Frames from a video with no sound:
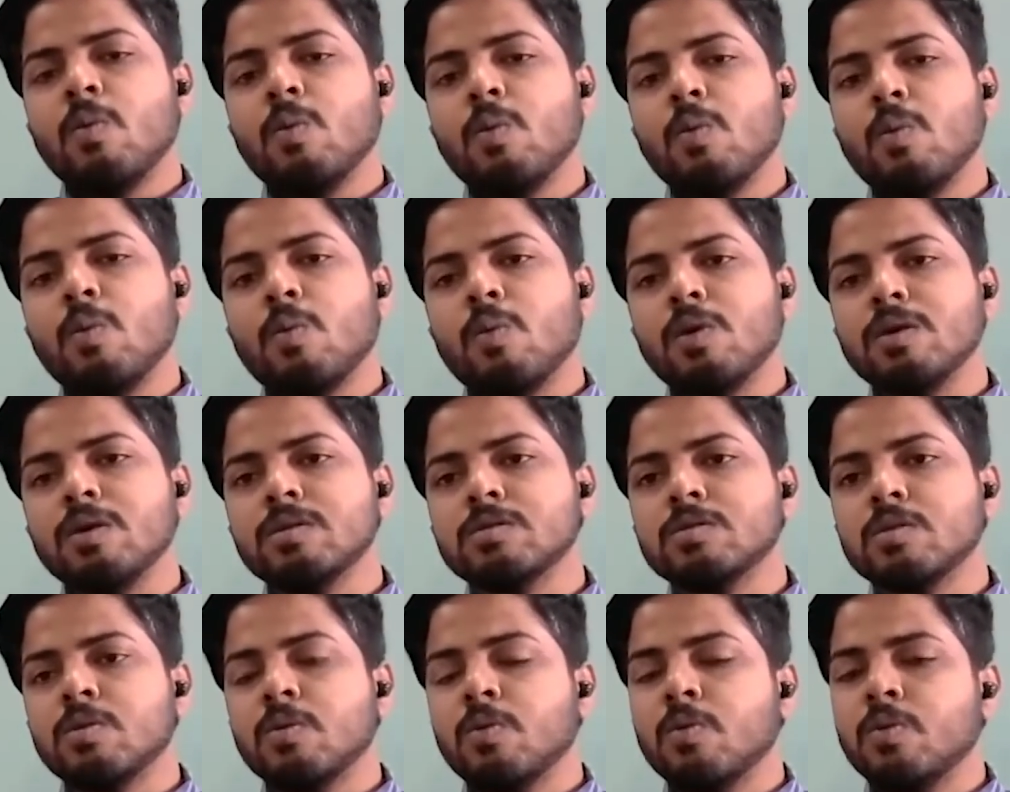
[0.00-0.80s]

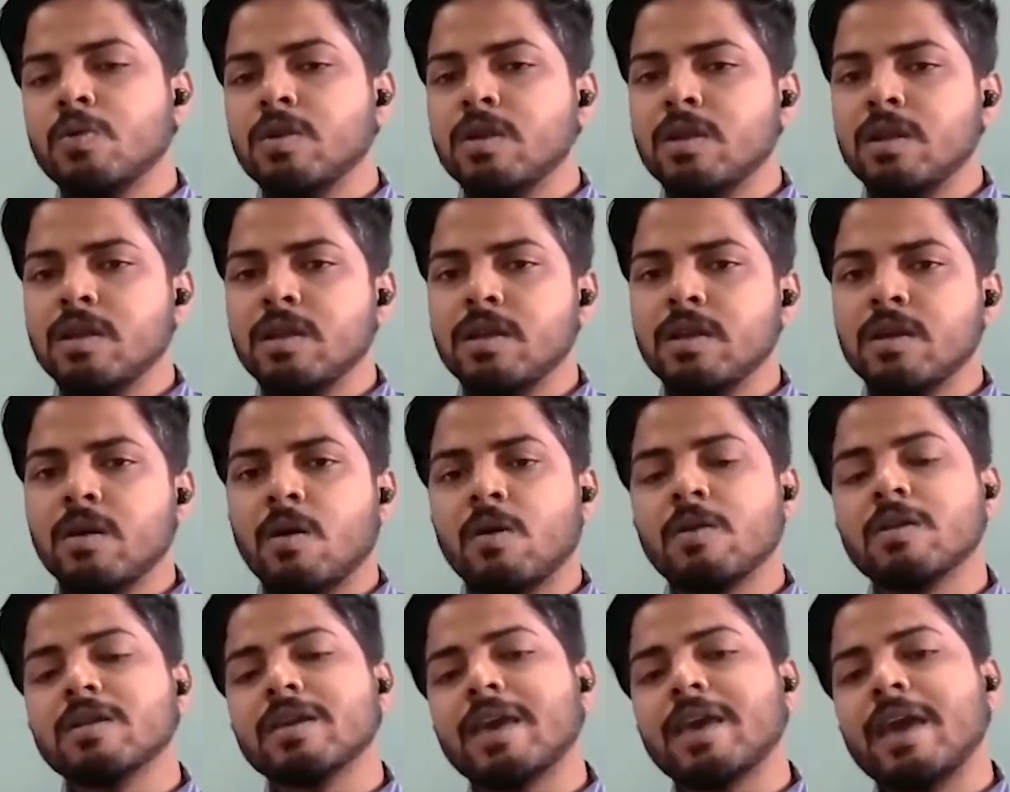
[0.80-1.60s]
was only
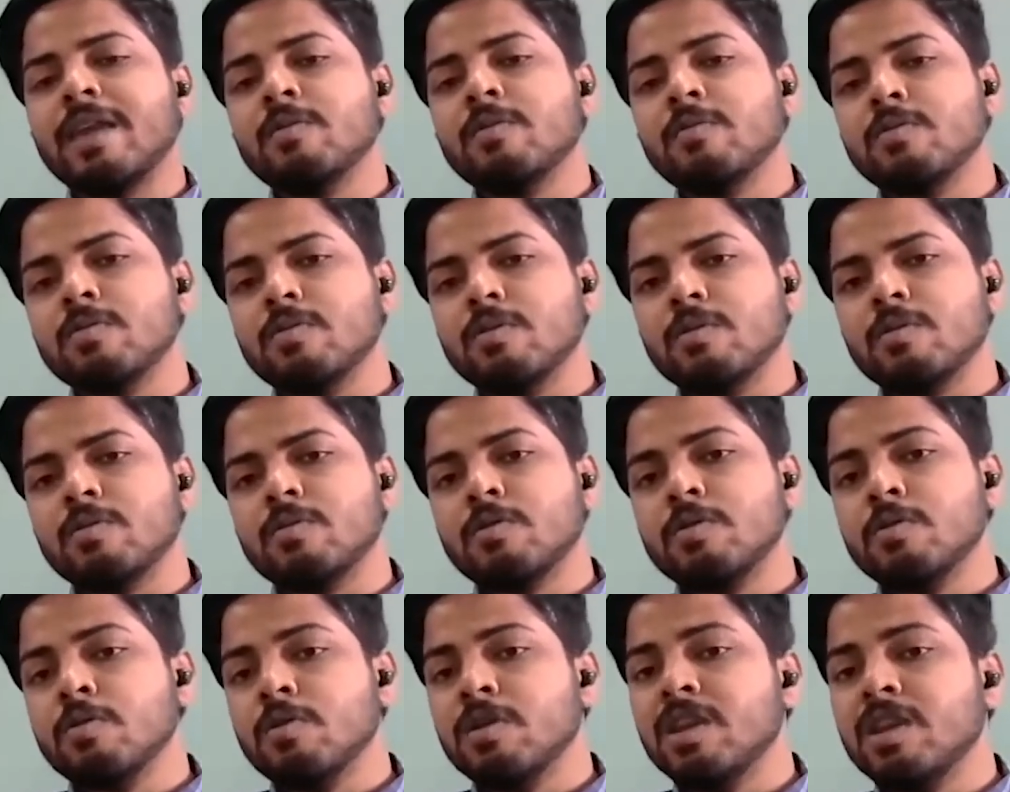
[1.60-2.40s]
or
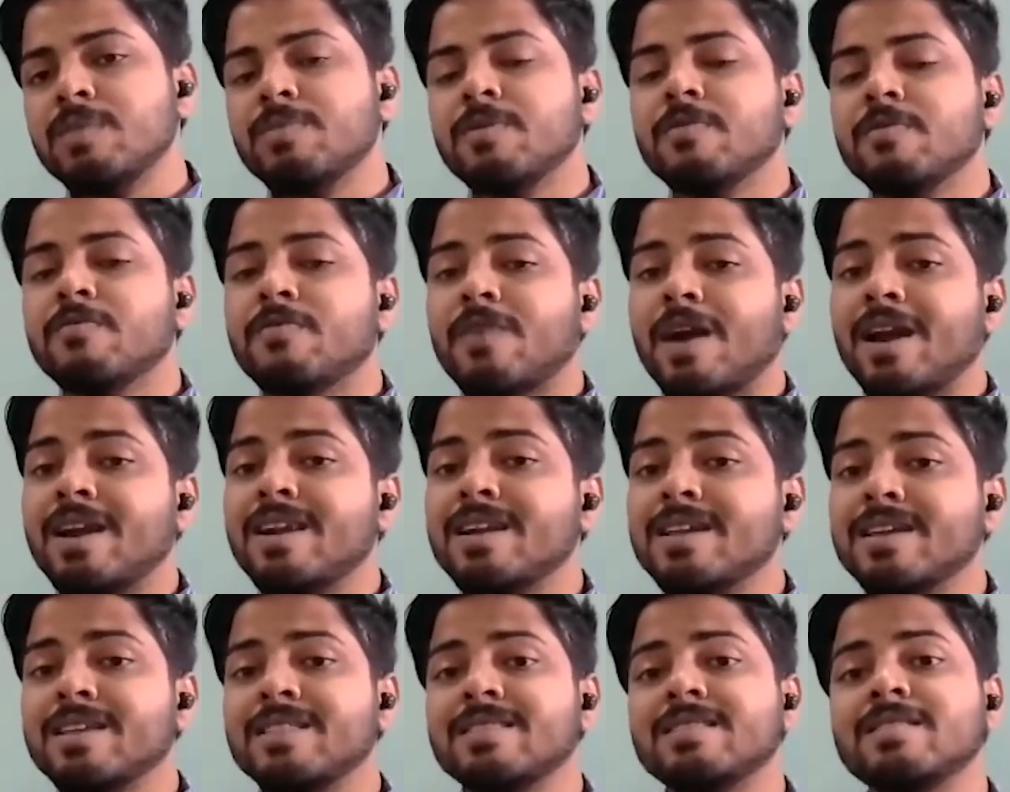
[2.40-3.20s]
could only be
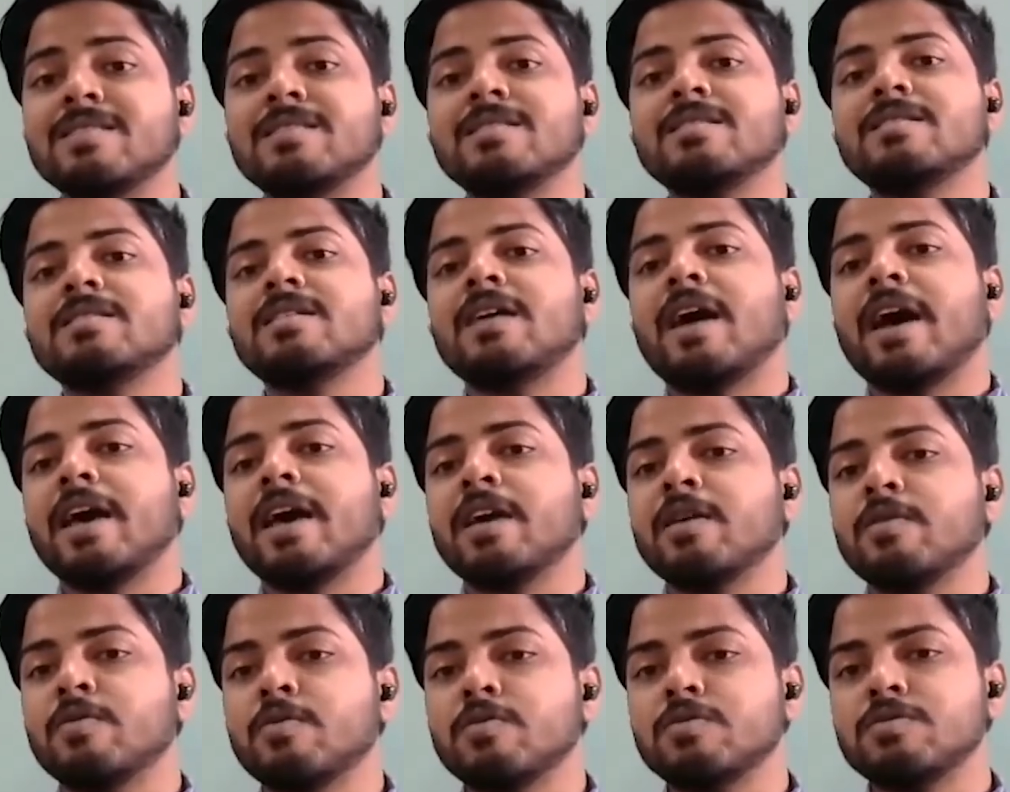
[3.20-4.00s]
filed in the
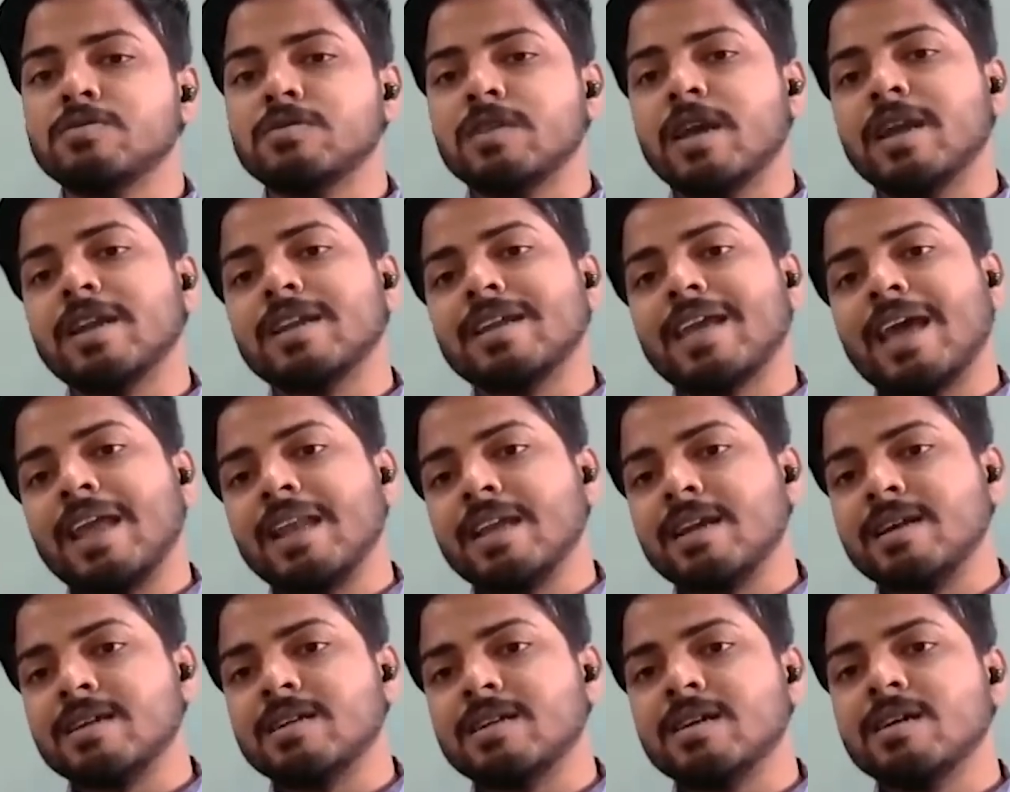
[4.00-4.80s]
high courts at
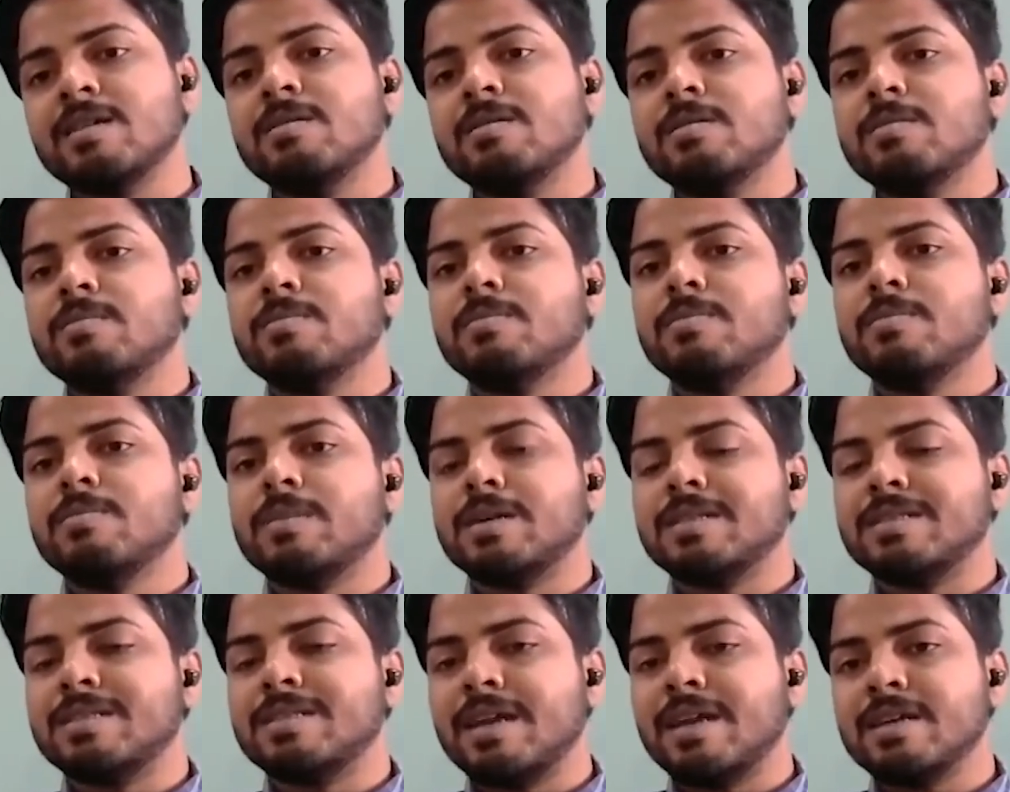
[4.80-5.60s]
Calcutta,
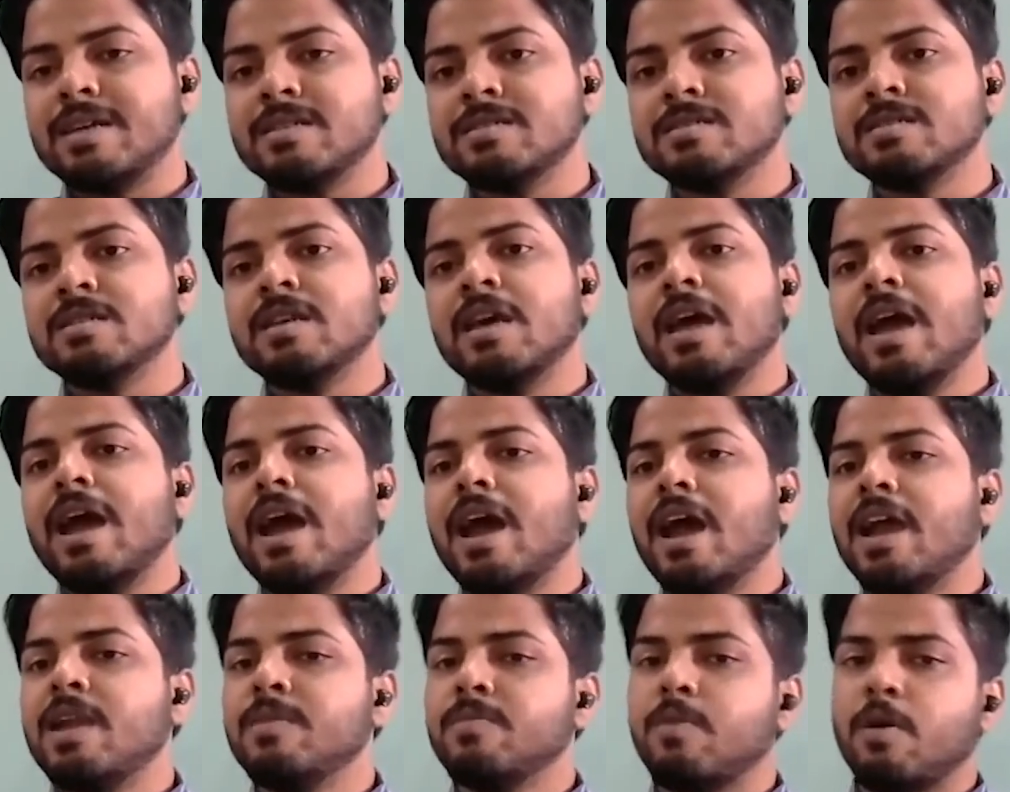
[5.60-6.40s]
Madras,
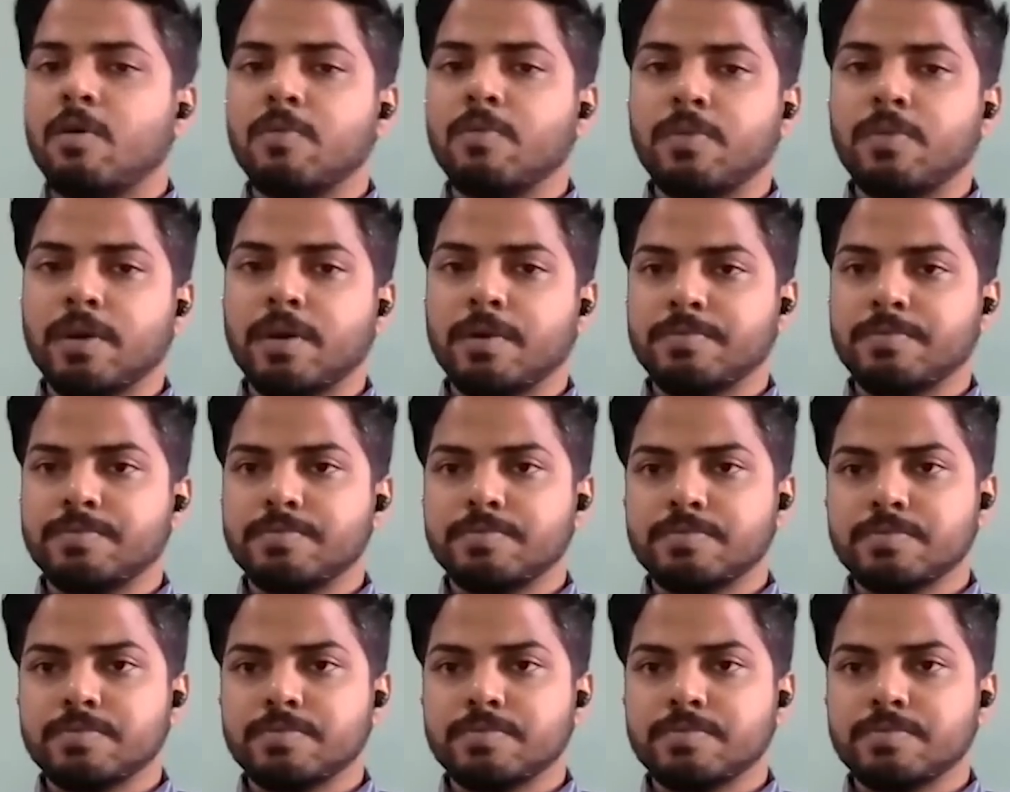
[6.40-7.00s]
and Bombay.